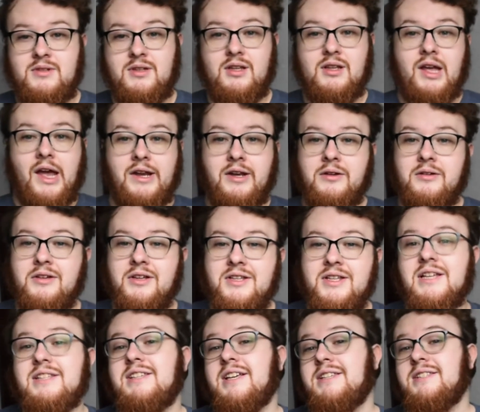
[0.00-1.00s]

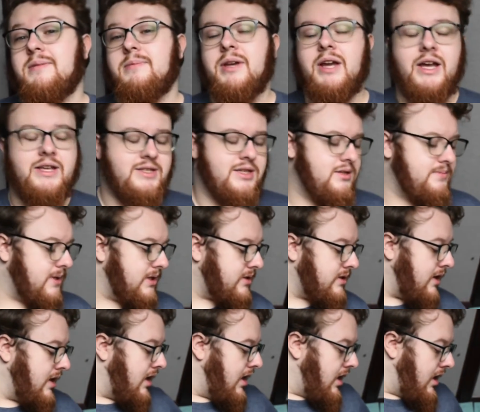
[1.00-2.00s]
I said something, I suppose.
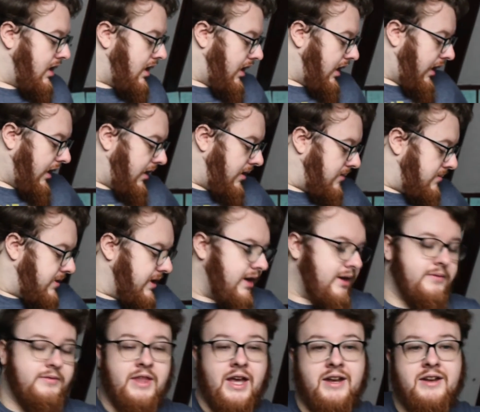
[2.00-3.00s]
But yeah,
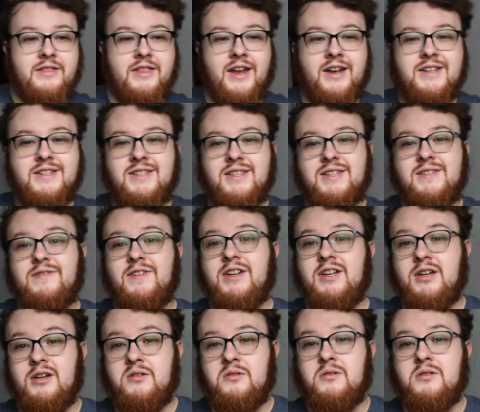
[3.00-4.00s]
that is this
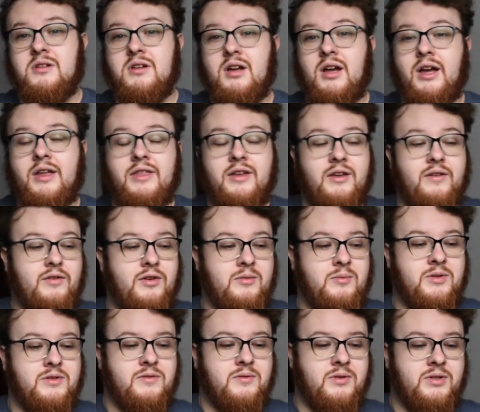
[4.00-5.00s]
video. I thank you very
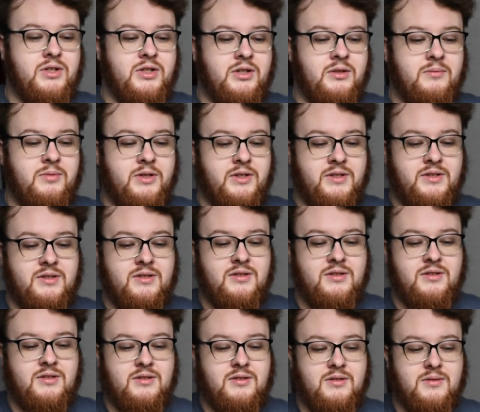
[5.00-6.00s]
much for watching.
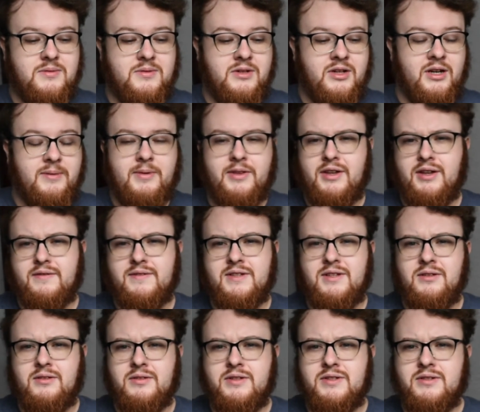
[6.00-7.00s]
Please subscribe. I think I've said
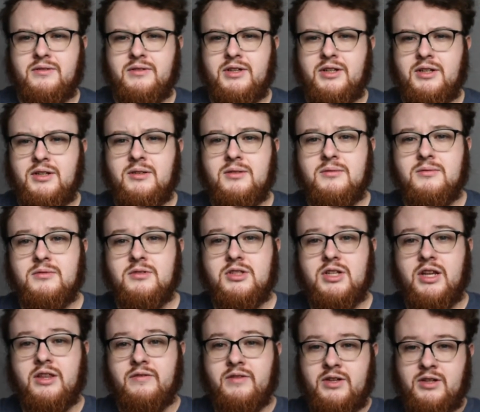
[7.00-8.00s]
all this already.
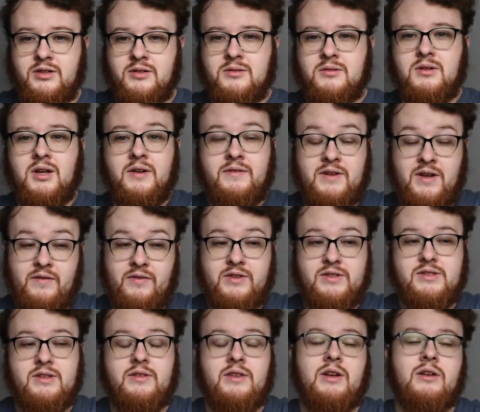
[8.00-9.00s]
Share the video. I've definitely
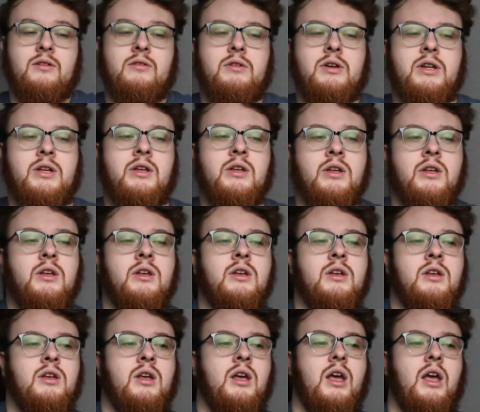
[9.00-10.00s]
said that already.
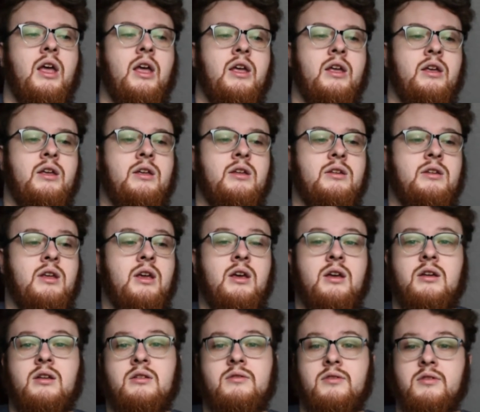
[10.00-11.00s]
And
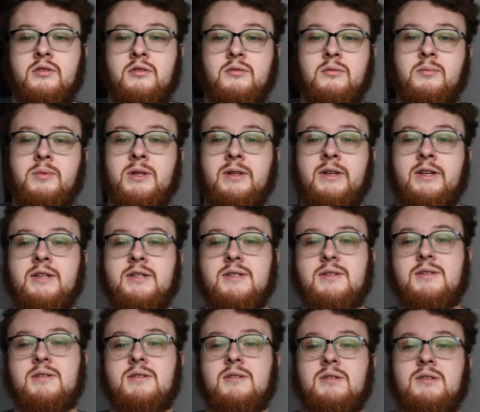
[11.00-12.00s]
yeah, there will be
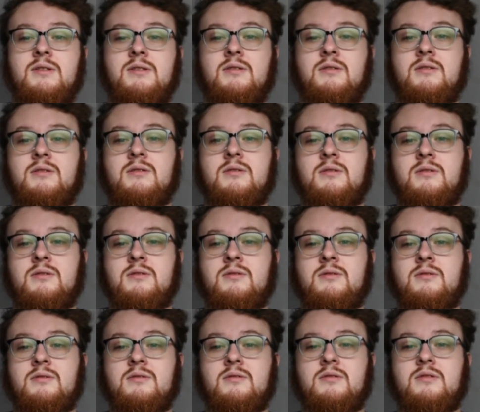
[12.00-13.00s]
links
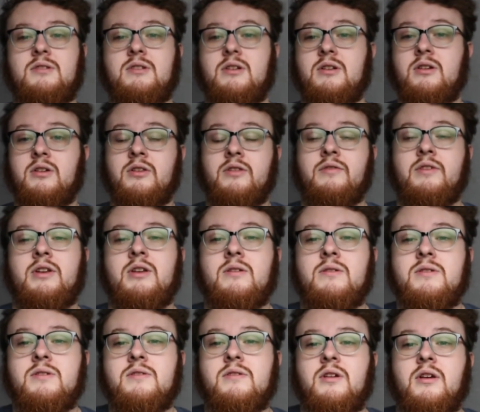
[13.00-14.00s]
to other
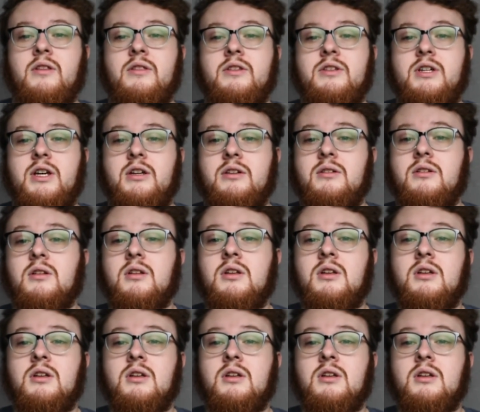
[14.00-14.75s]
videos on the channel.